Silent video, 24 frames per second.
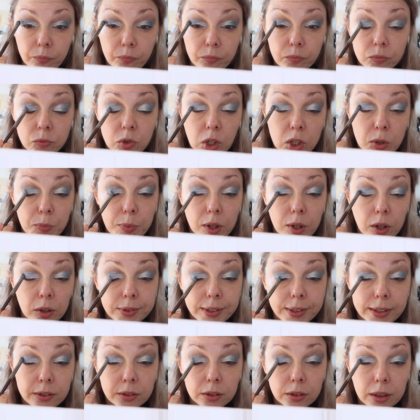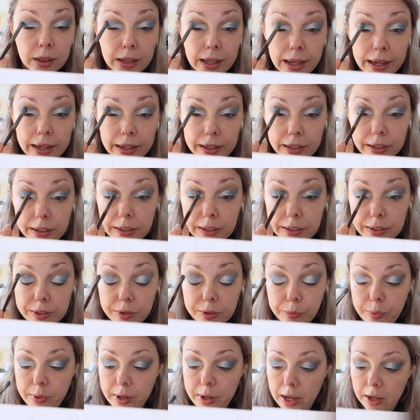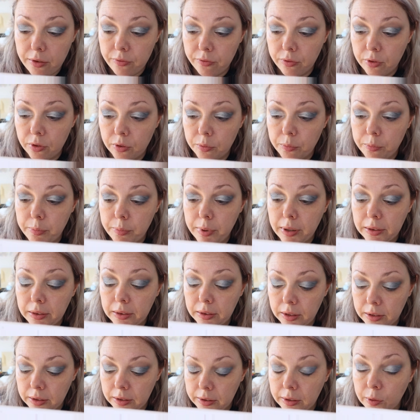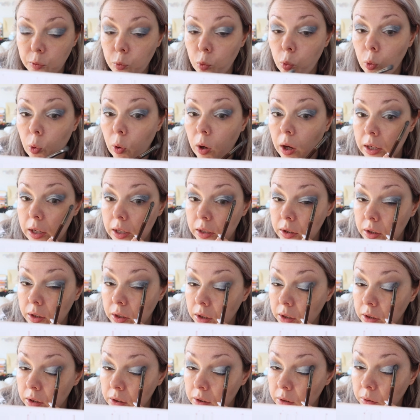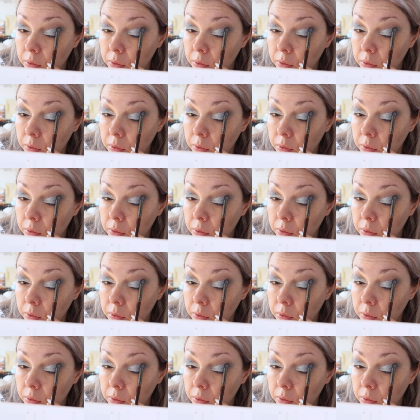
just because I don't like his behavior. But the quality